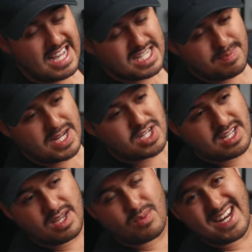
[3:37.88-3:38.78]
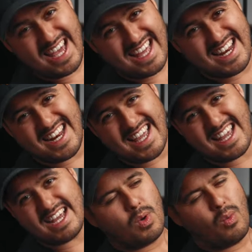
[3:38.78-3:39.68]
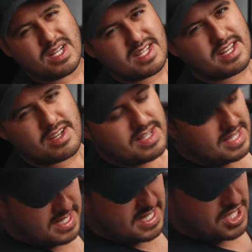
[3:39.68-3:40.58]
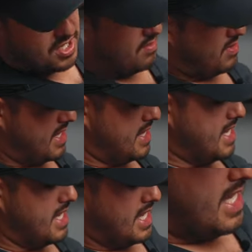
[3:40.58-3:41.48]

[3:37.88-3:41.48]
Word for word: especially when editing. Wasn't a good decision really,